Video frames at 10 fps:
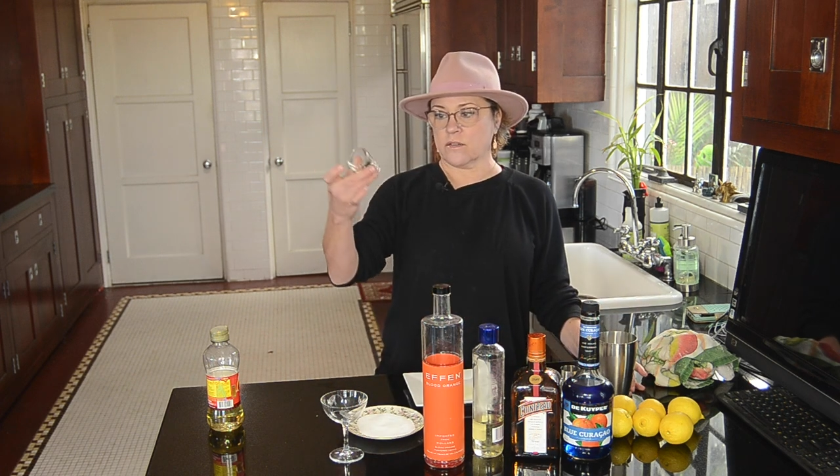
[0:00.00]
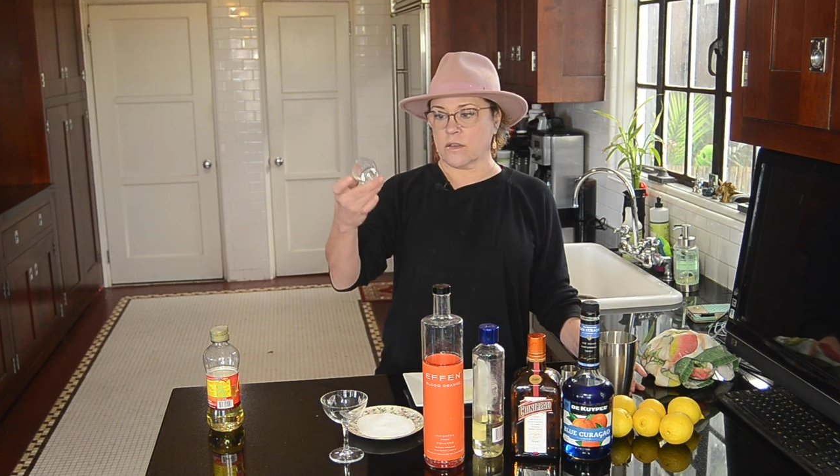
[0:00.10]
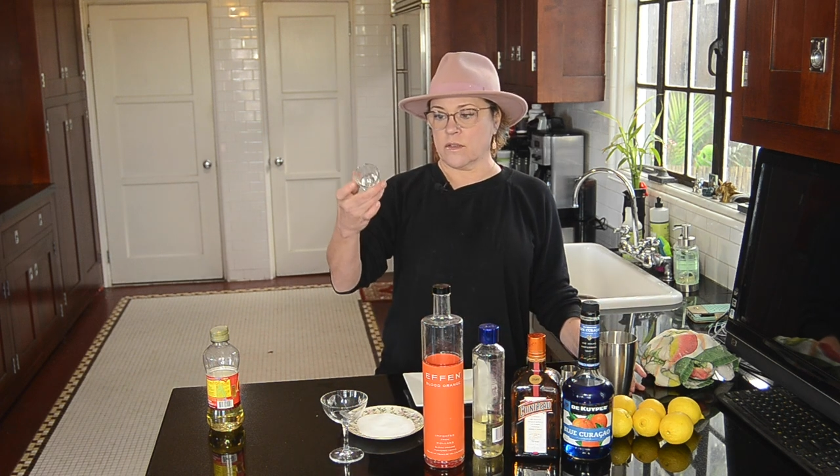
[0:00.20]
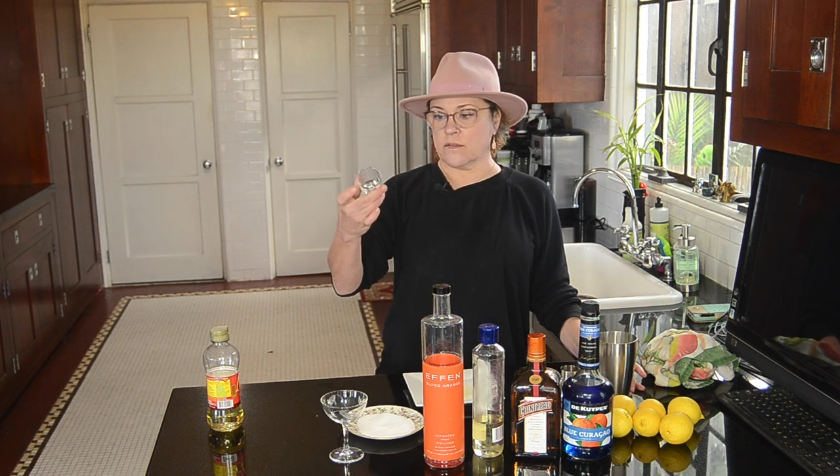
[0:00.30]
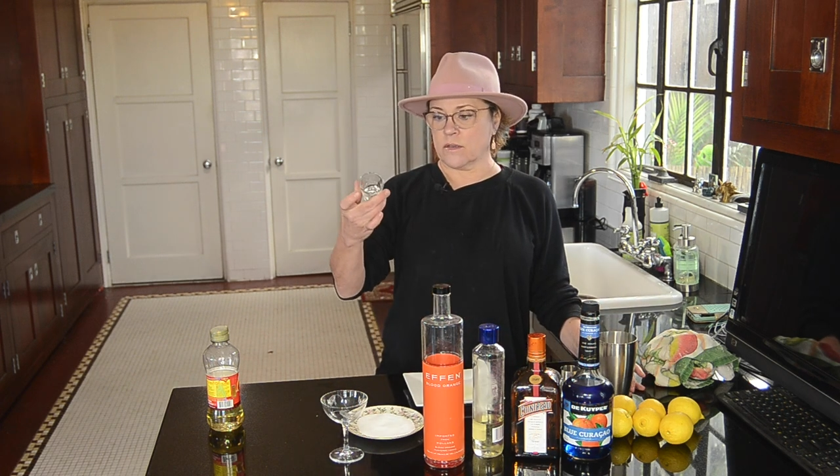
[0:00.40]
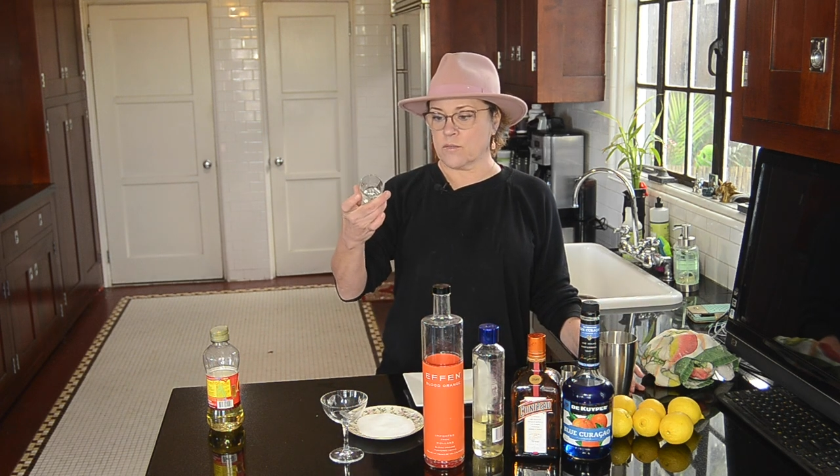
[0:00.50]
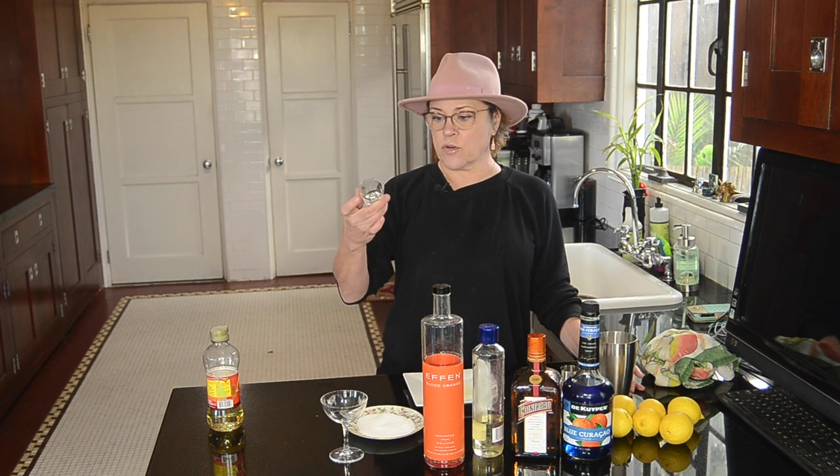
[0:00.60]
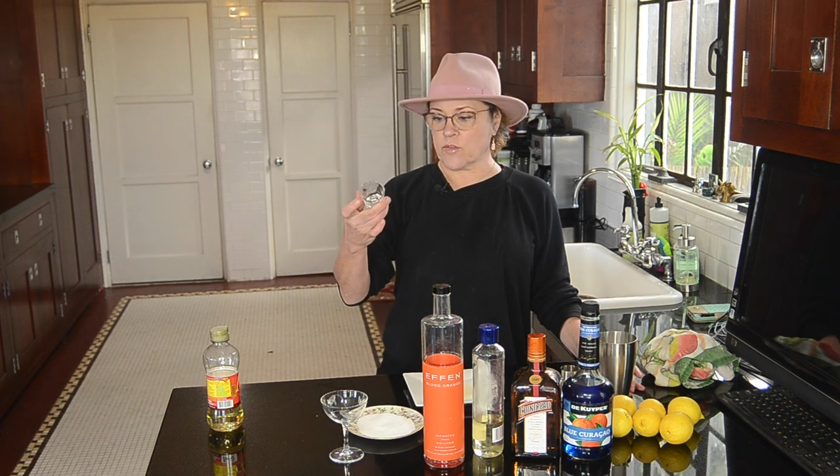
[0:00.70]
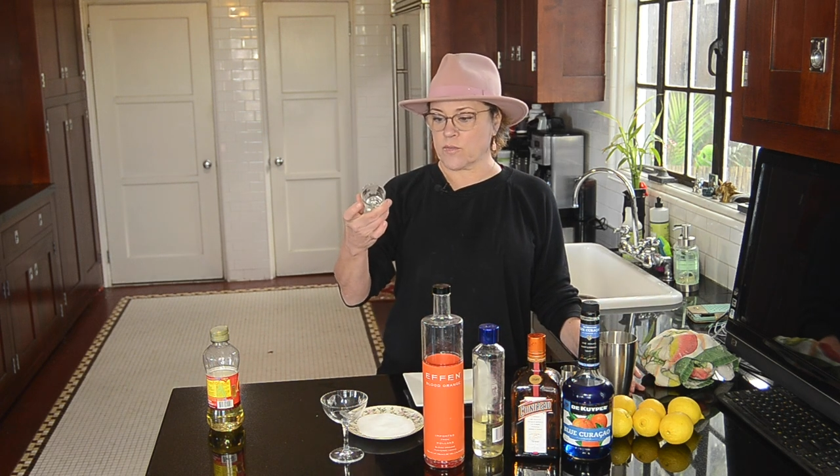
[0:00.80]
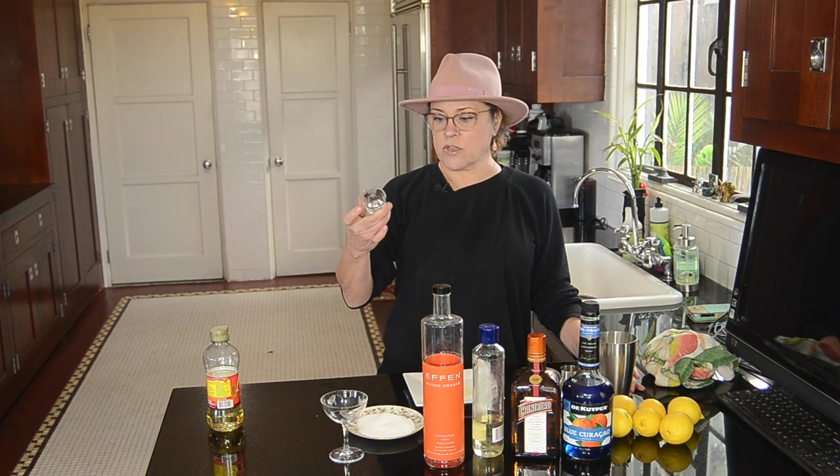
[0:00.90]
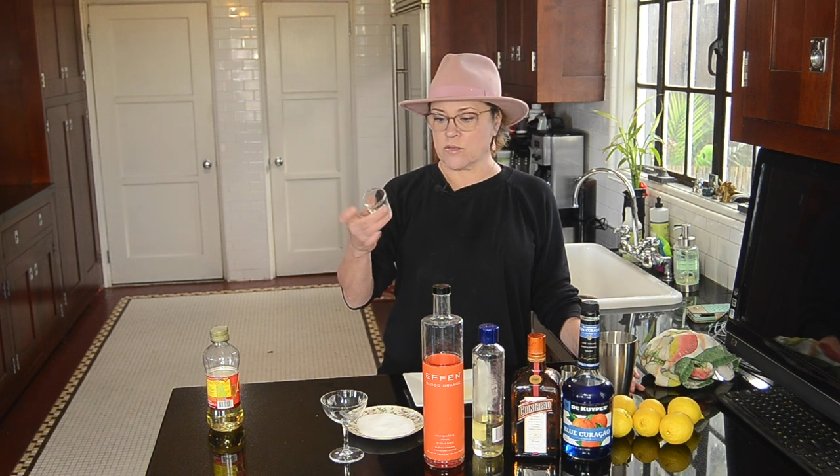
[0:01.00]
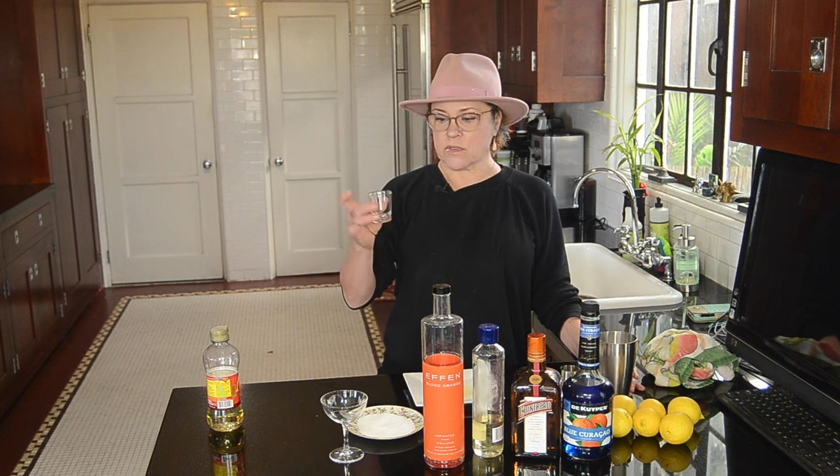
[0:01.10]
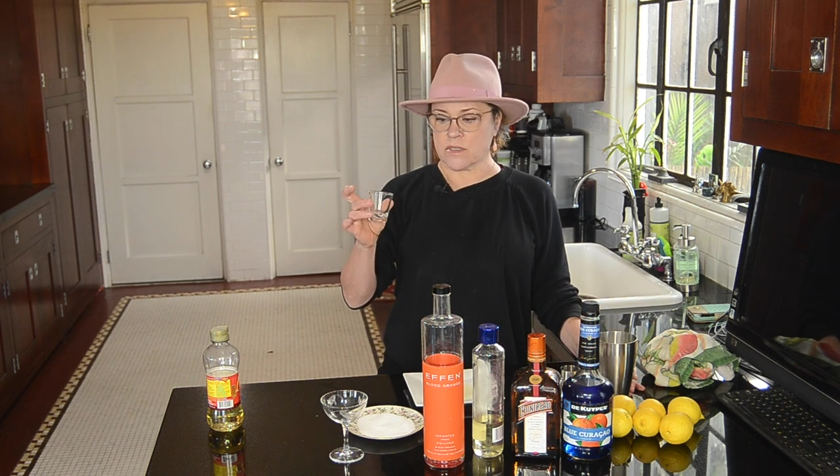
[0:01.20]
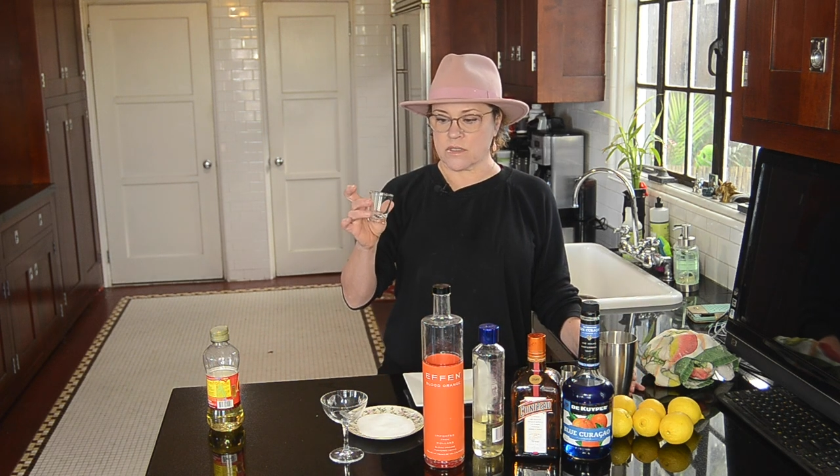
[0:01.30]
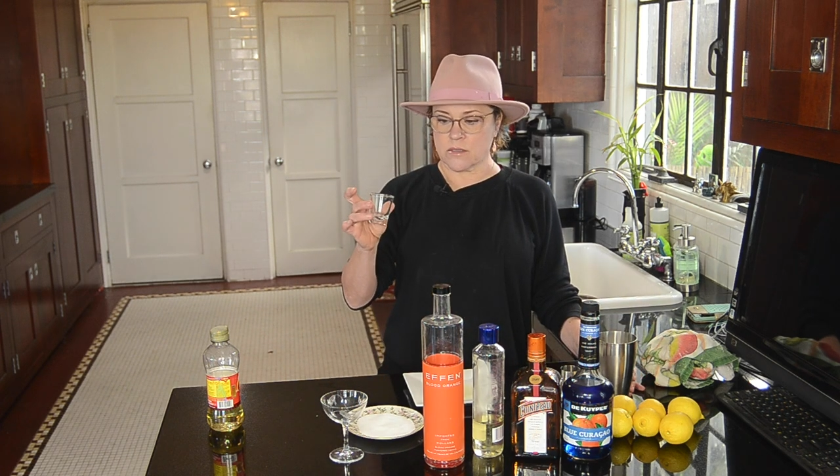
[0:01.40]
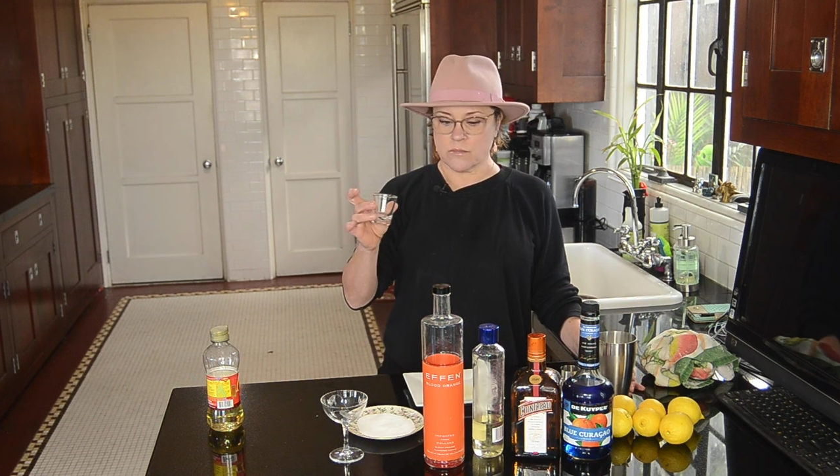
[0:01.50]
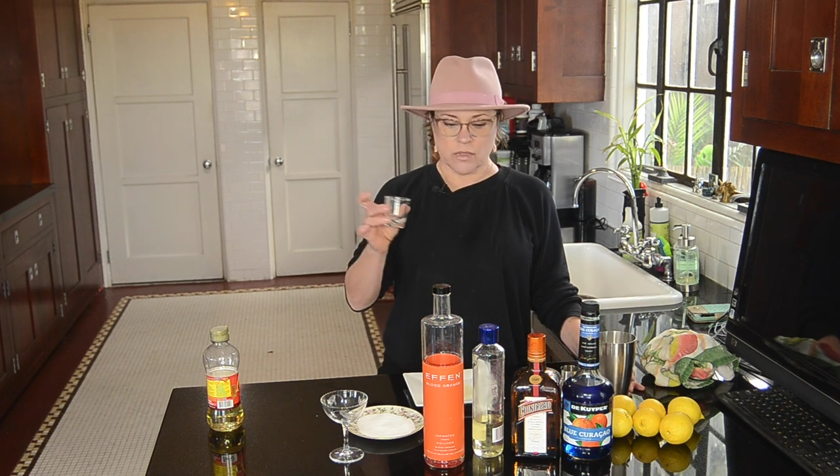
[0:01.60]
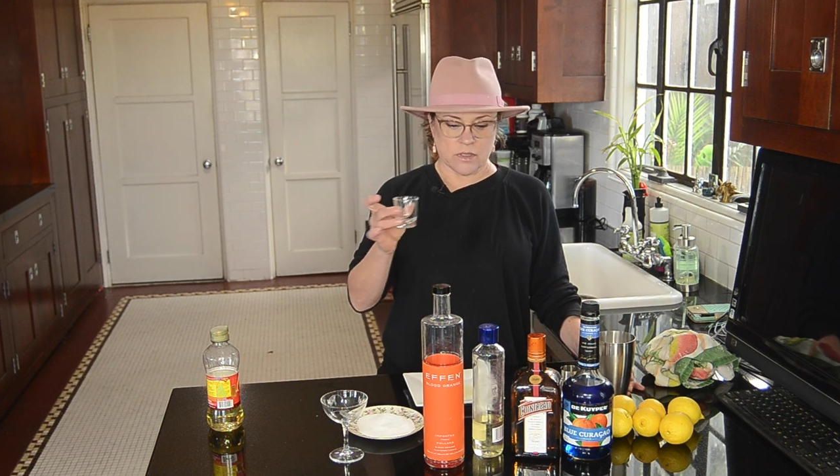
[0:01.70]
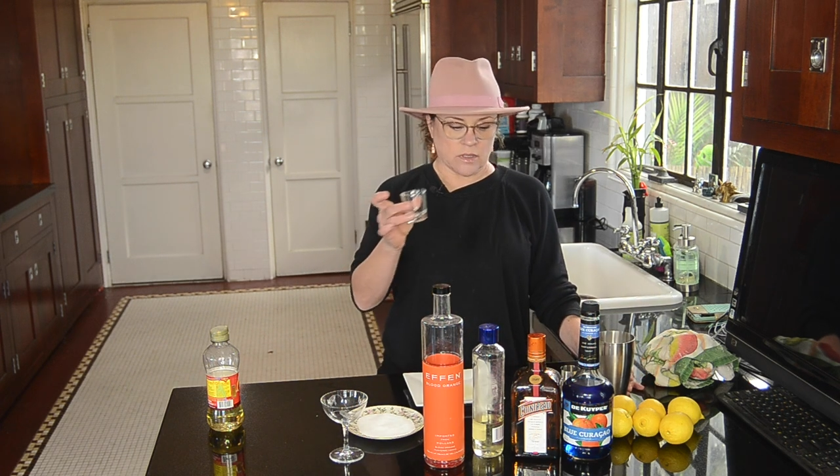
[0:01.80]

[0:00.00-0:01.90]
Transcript: It's not it's an imperfect measurement system,